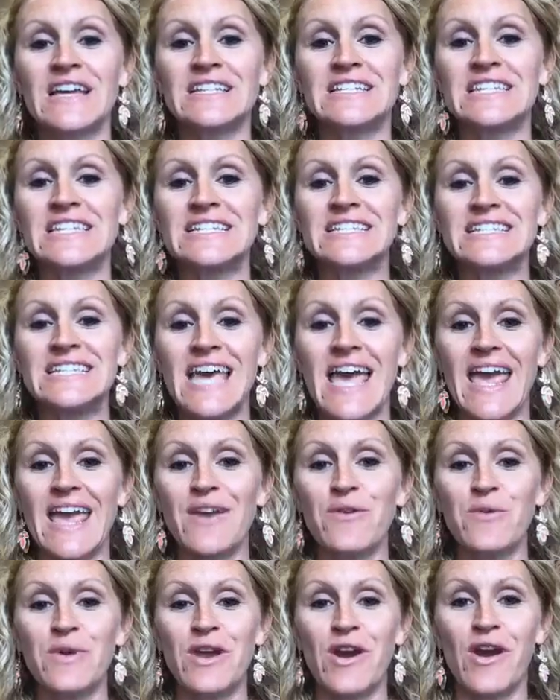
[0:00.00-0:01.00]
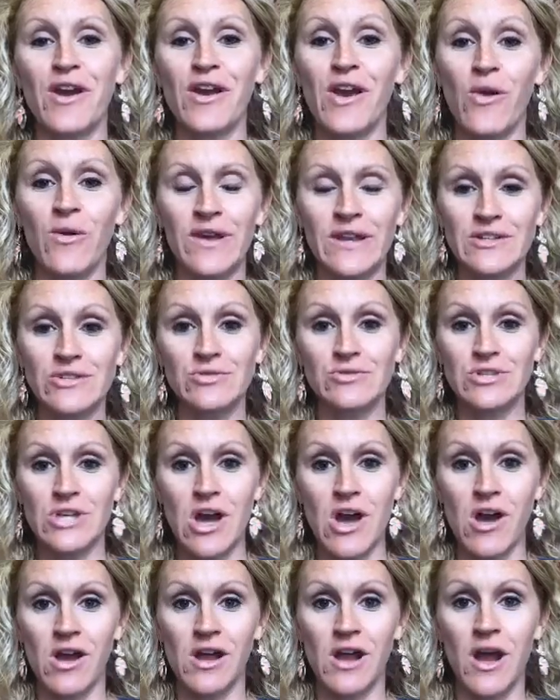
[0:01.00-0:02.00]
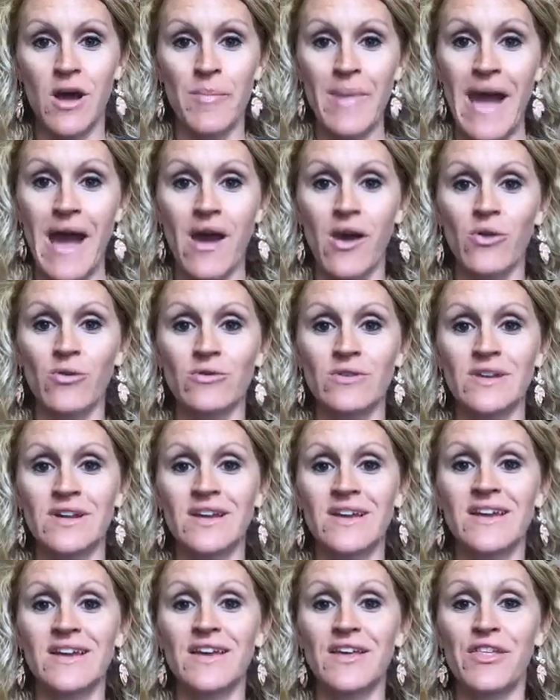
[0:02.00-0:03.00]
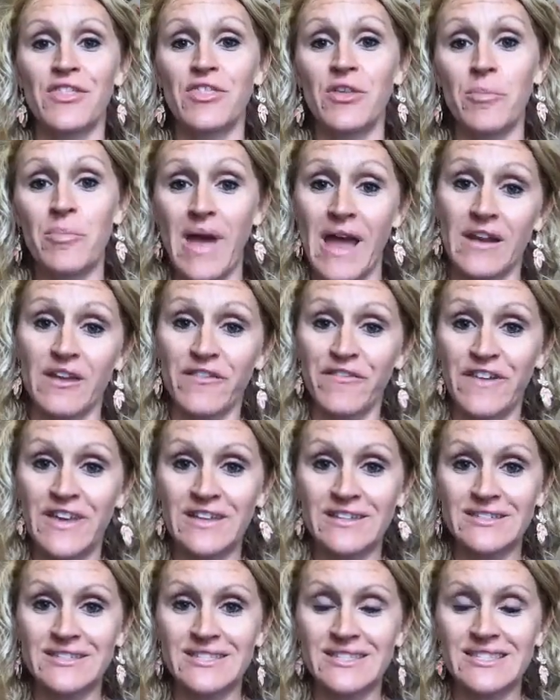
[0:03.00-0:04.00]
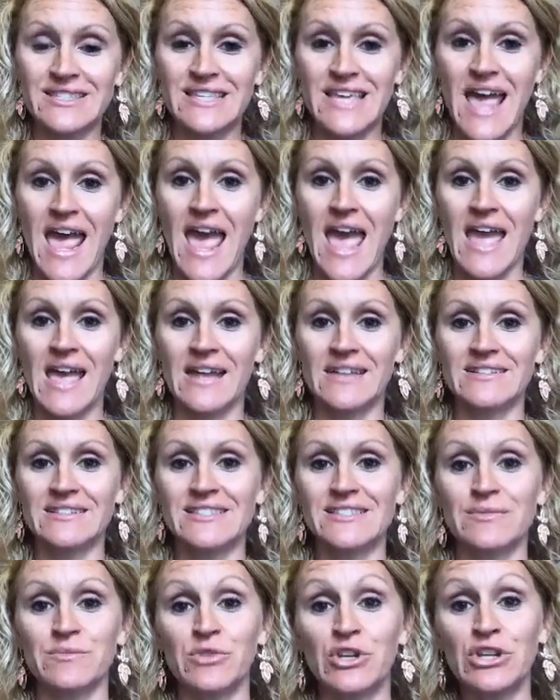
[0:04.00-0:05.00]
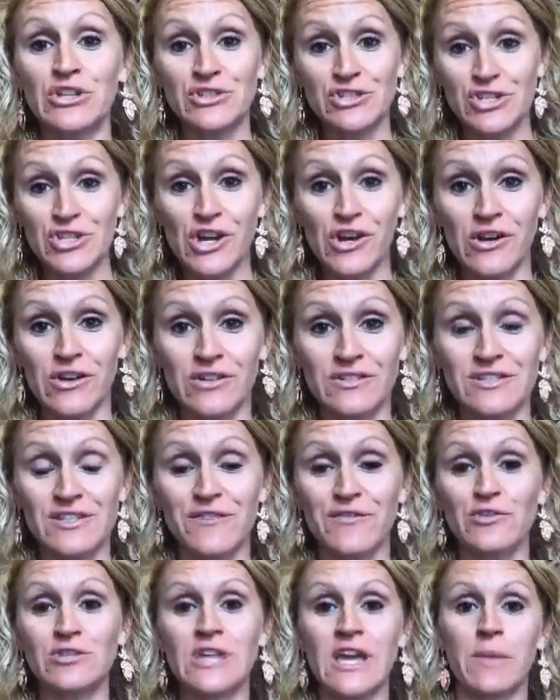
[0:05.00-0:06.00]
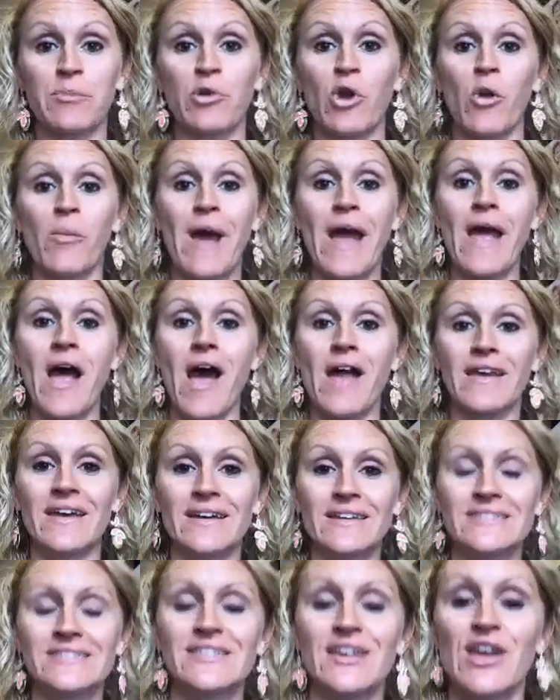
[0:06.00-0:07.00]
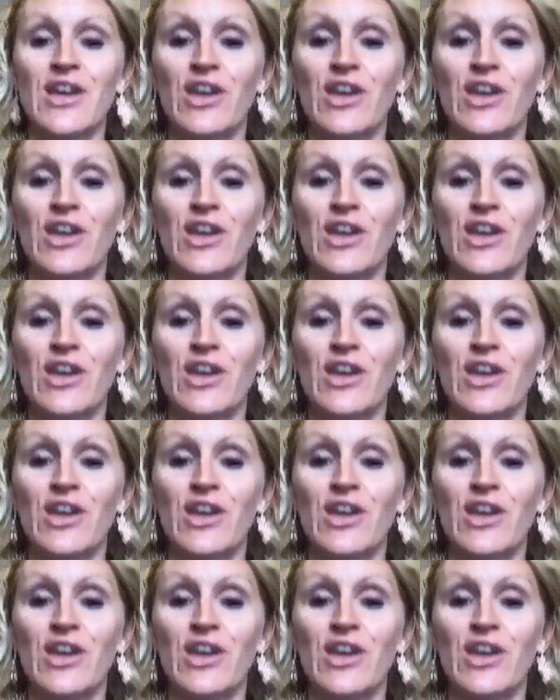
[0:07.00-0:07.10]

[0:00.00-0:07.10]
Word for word: Today we are going to talk about the benefits and some concerns if you take probiotics.